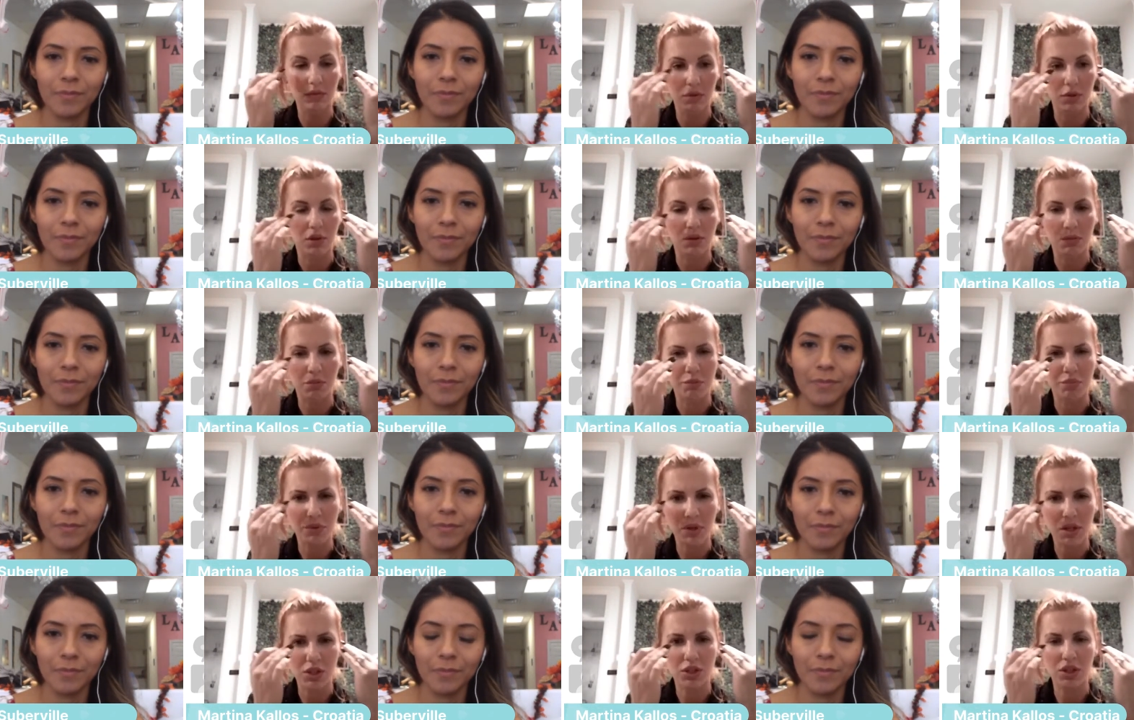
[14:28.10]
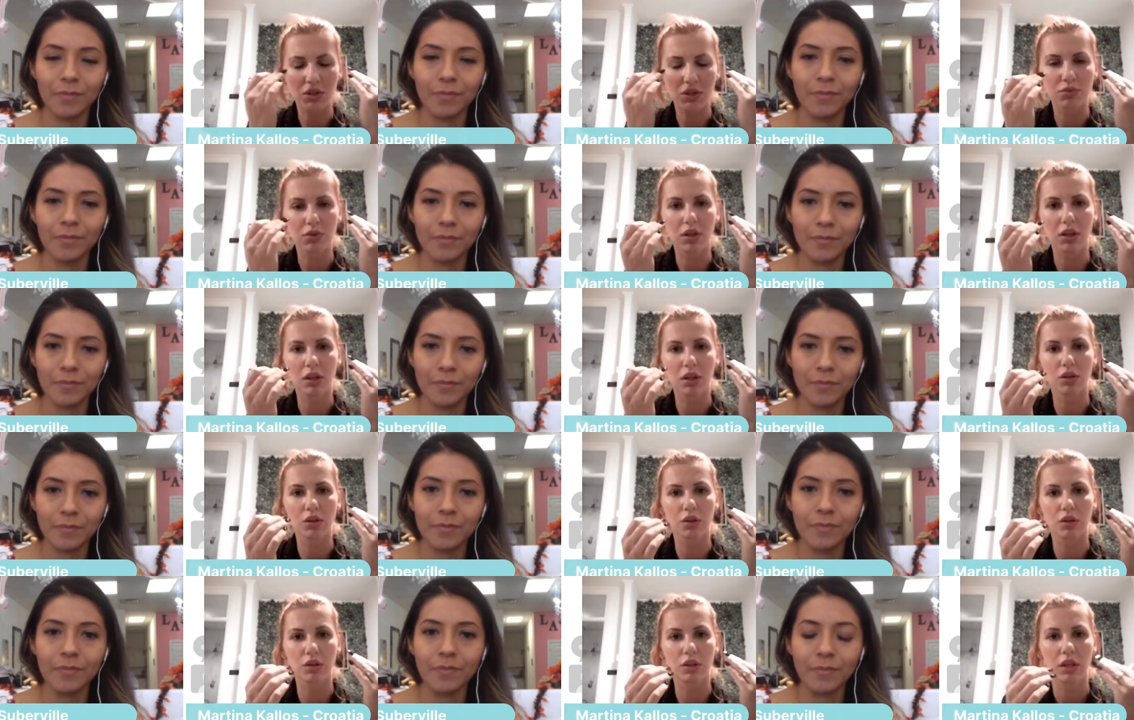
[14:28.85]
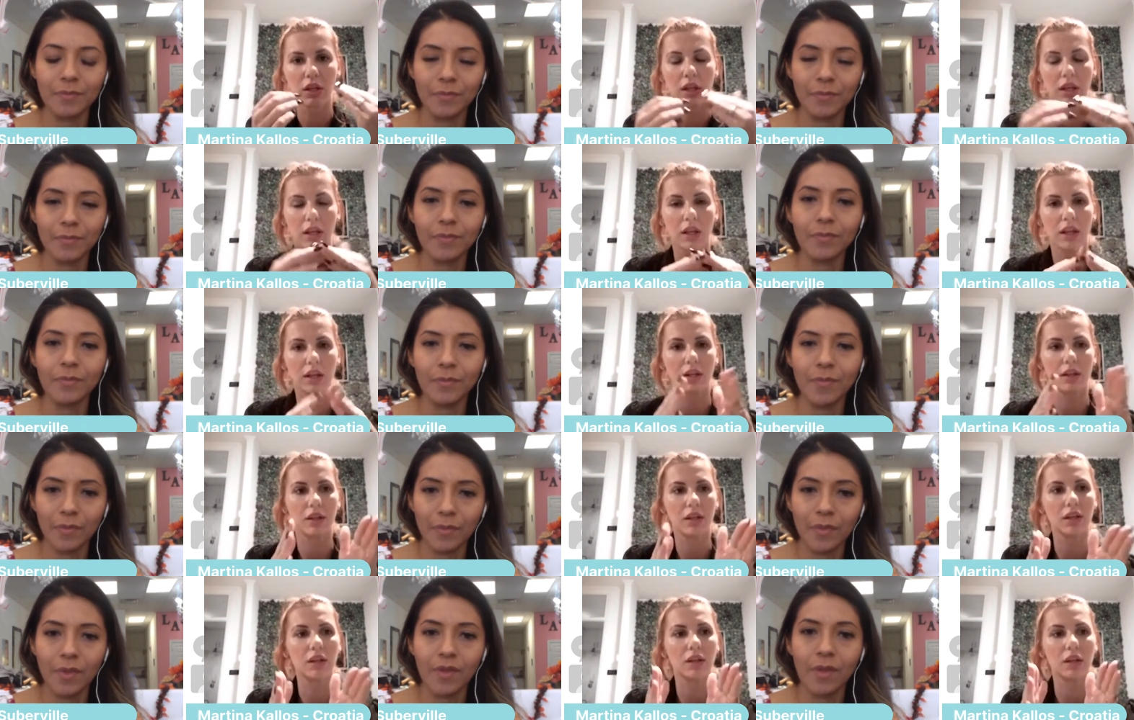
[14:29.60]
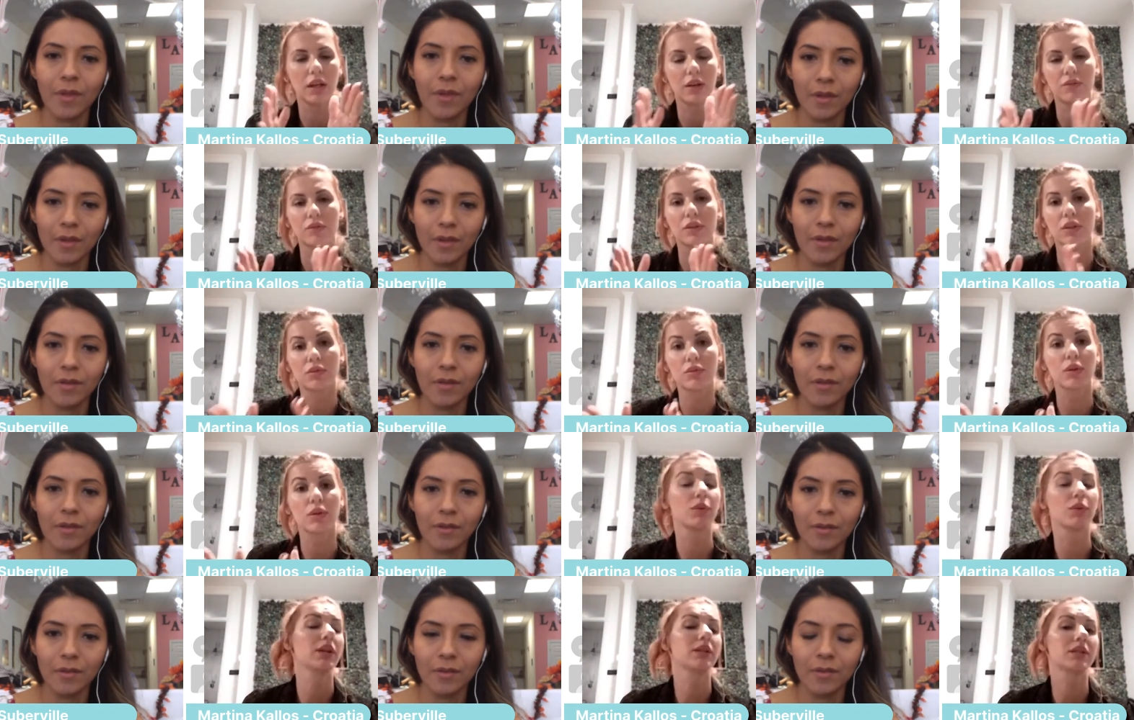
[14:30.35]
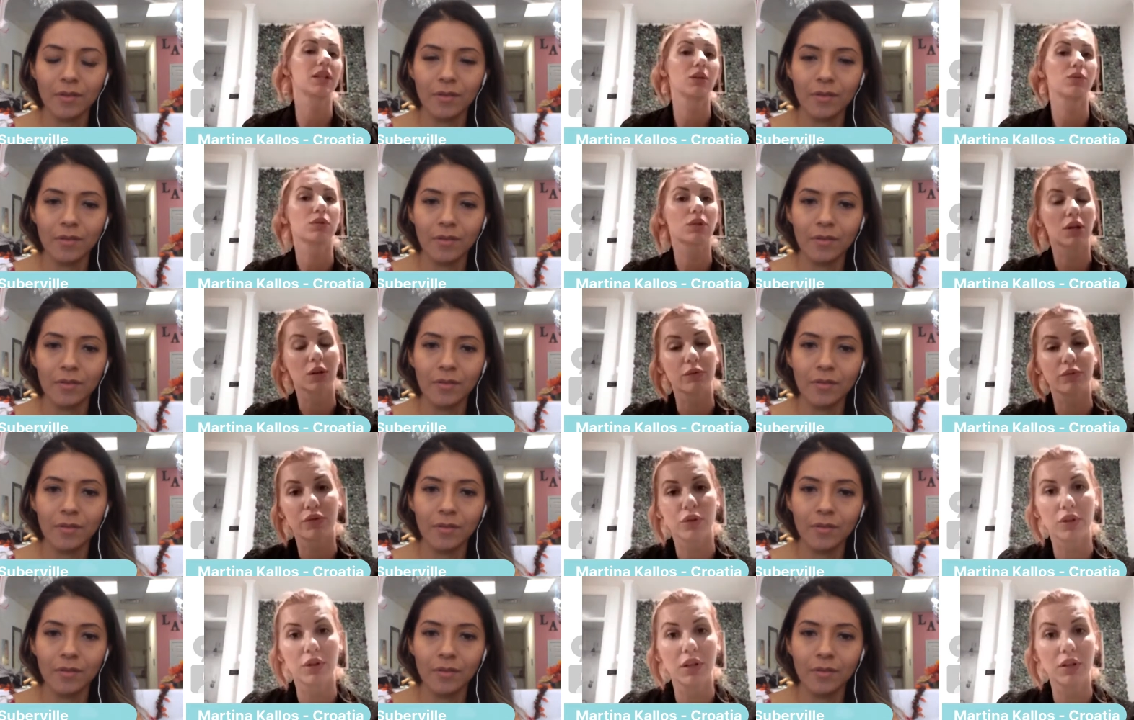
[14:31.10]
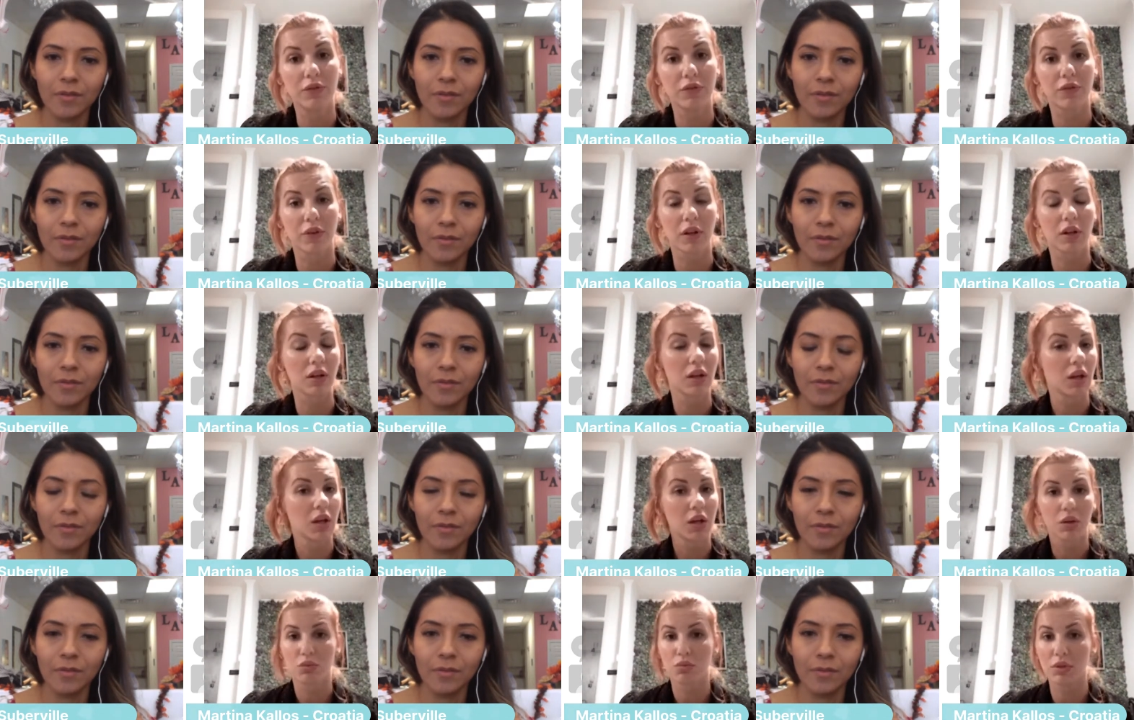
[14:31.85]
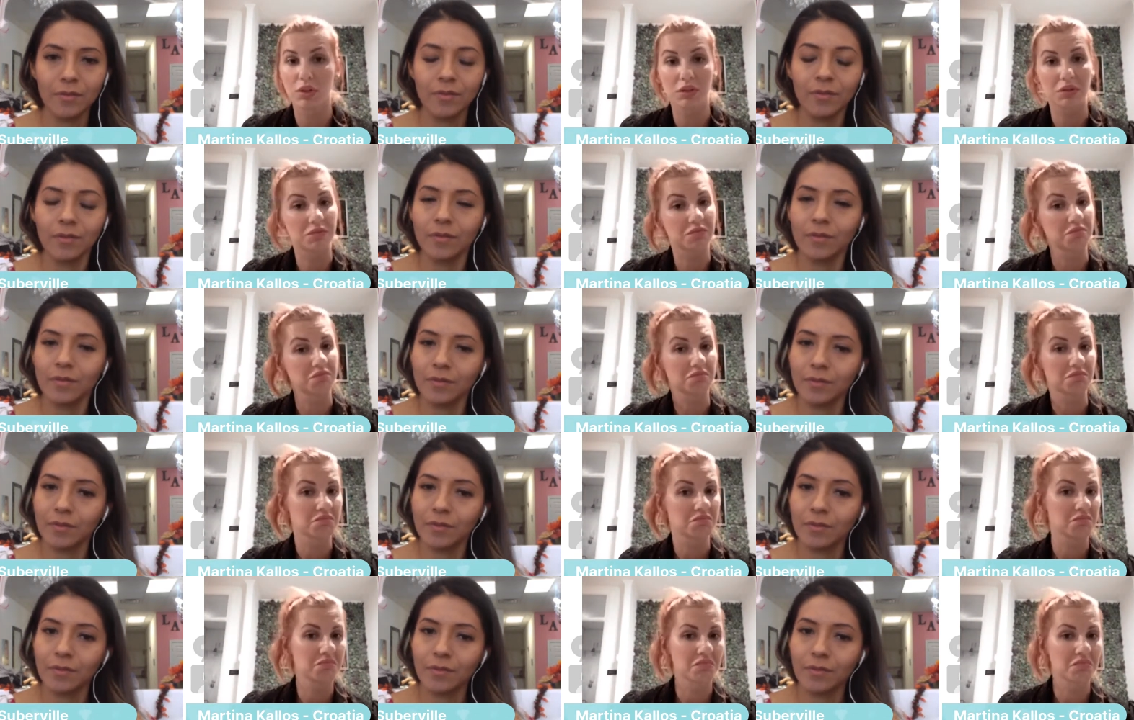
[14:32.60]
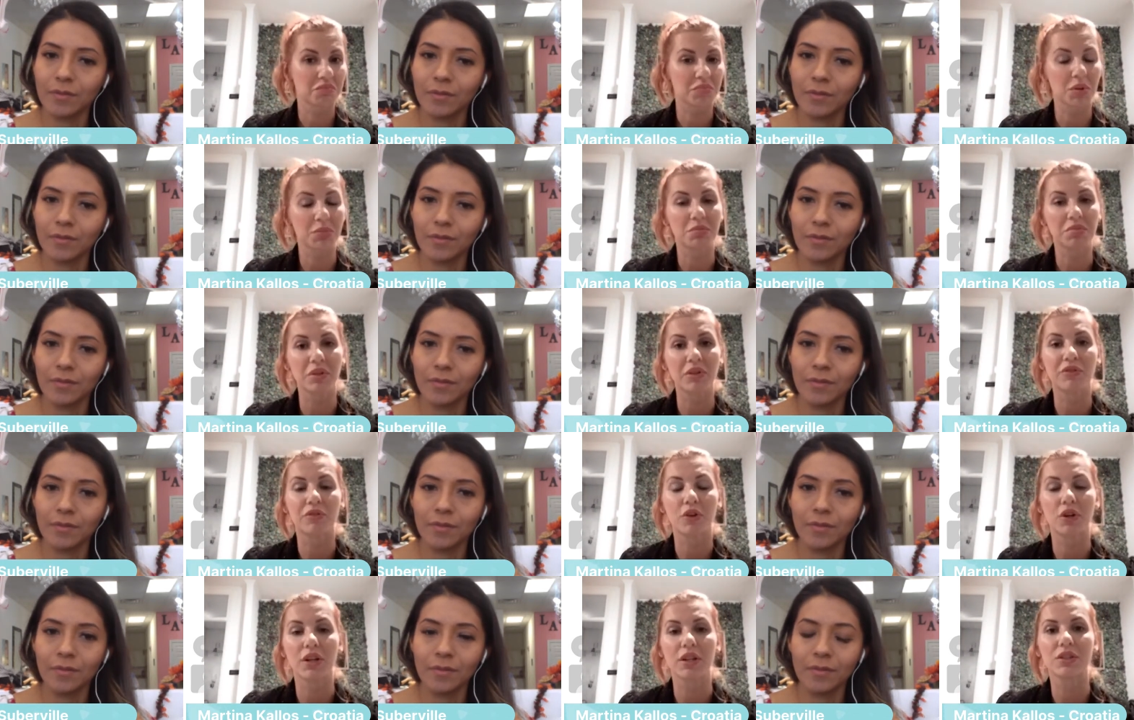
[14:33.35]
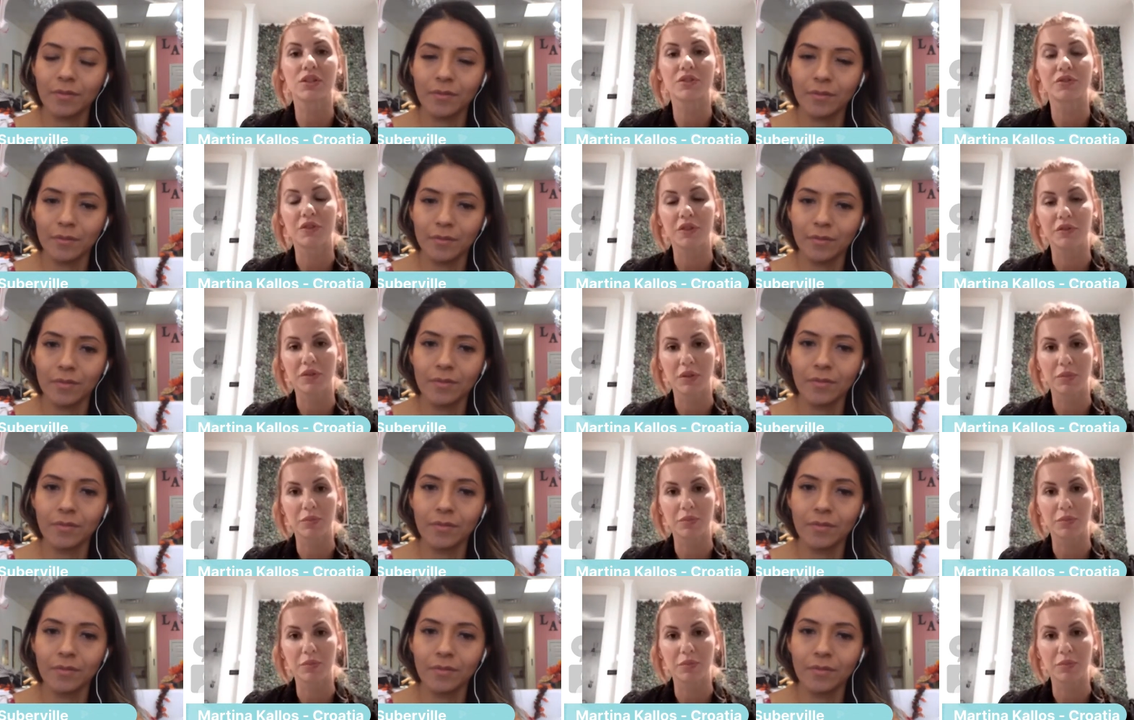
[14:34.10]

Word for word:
Speaker 1: you know, brush it really good, and every 3 weeks they would come for an infill with probably 40 to